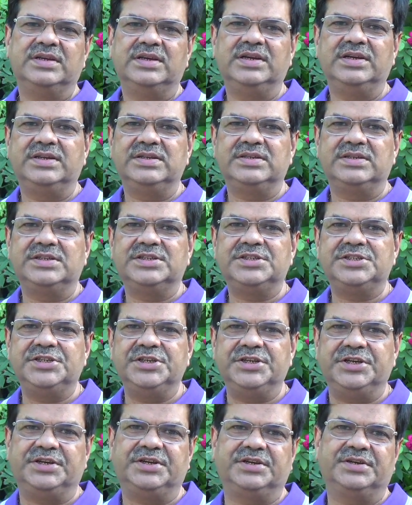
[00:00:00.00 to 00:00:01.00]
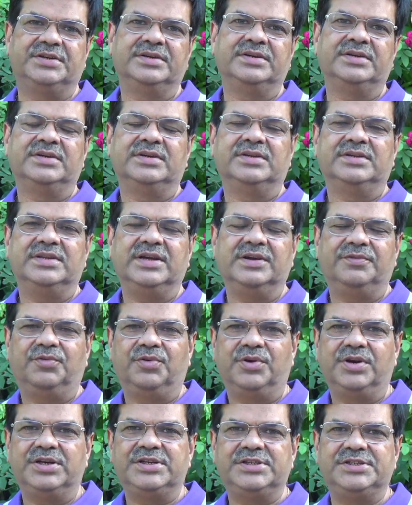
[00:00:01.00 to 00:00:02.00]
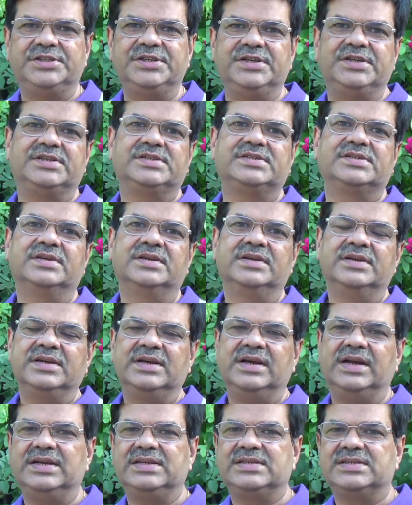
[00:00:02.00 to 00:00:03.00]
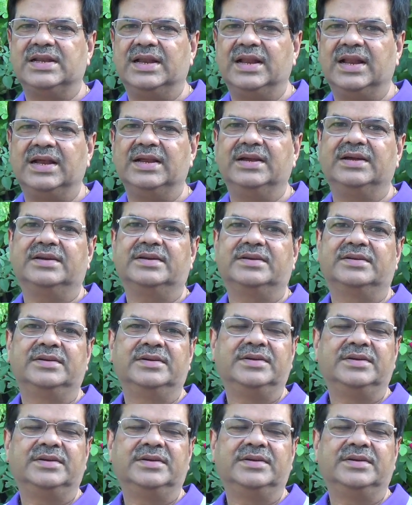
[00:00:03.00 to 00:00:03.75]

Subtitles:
It is a cheat, therefore it cheats. It's a liar.